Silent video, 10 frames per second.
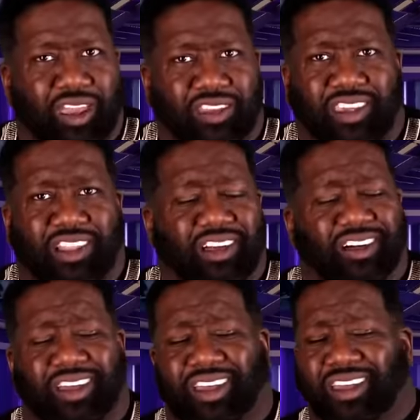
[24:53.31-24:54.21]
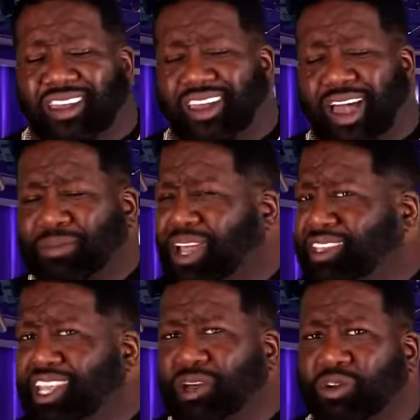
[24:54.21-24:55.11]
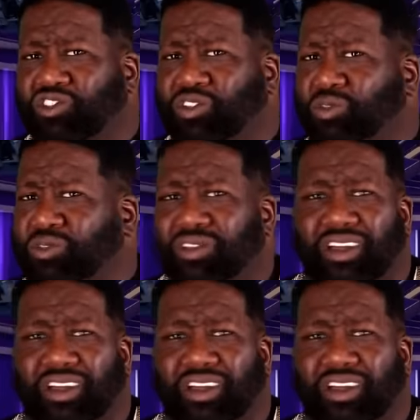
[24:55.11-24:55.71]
and say, look, I'm not dealing with you.